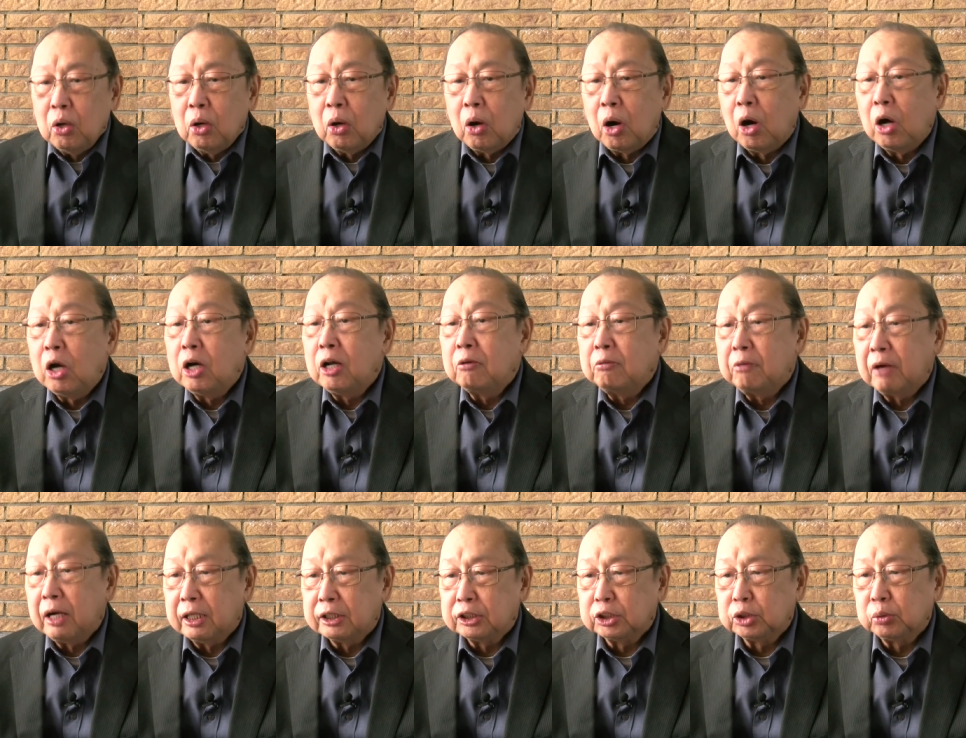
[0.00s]
All of
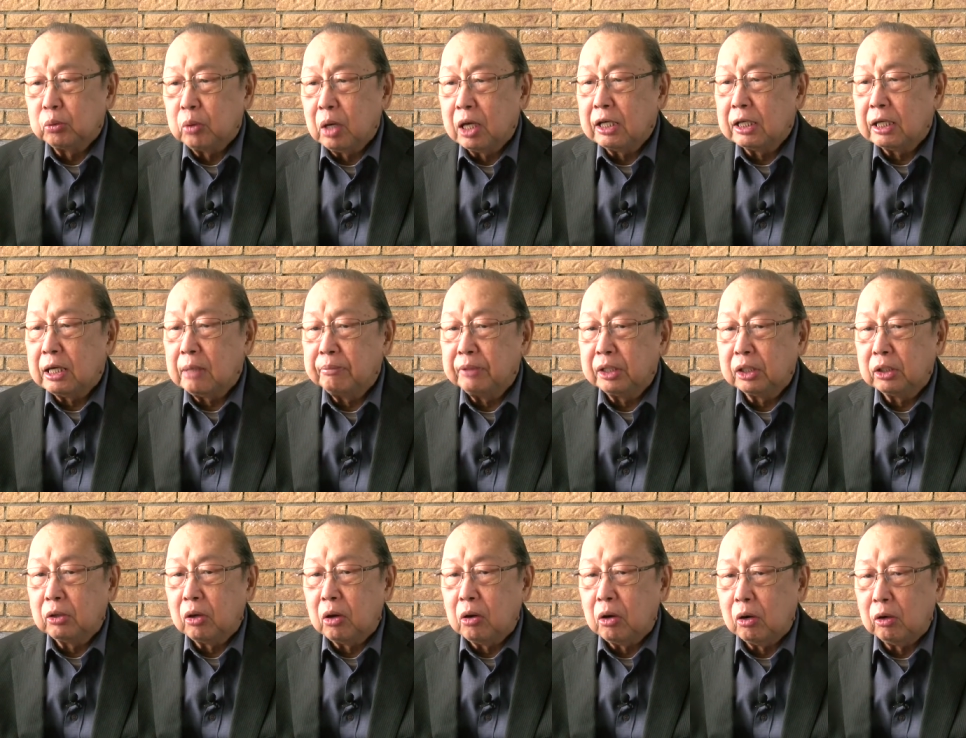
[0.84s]
us welcome the
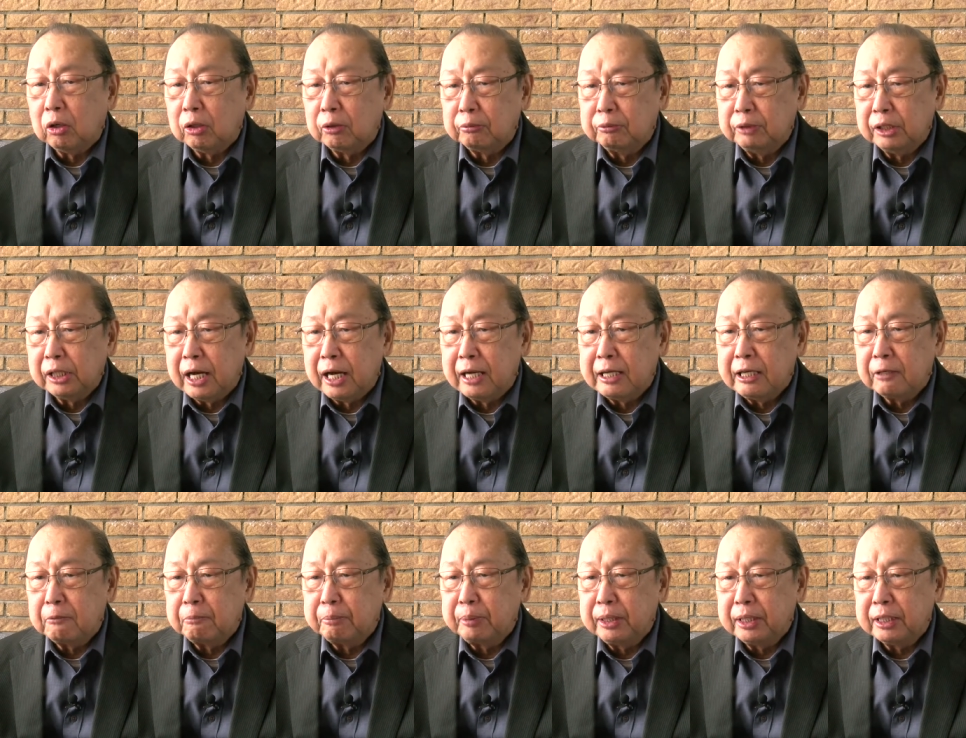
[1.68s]
call of the
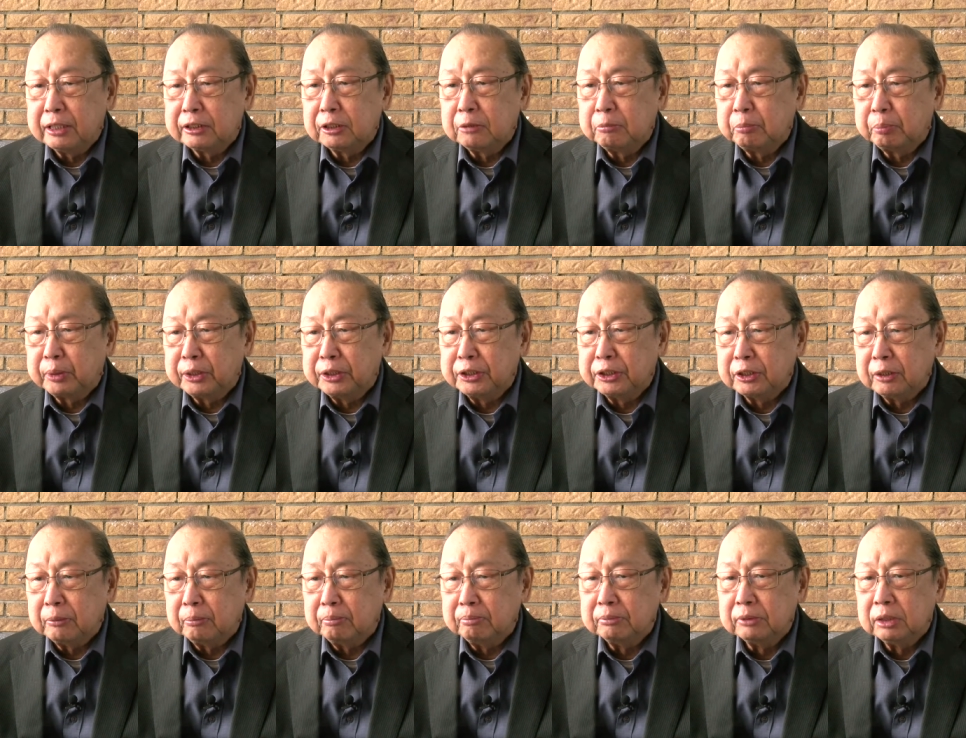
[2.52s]
ILPS and
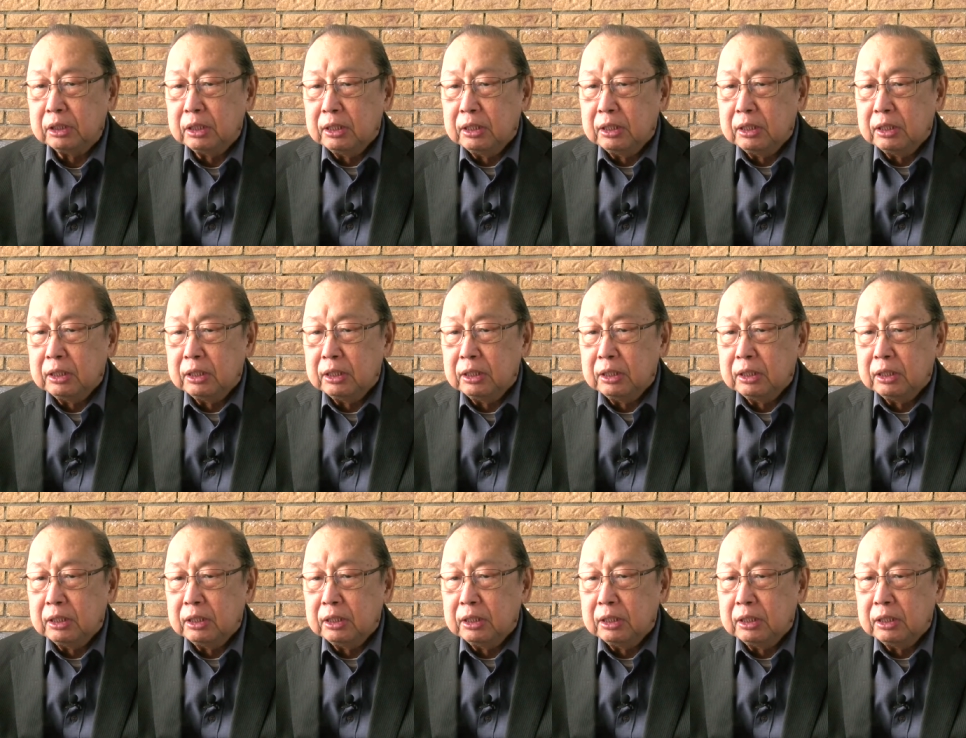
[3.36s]
PRISM.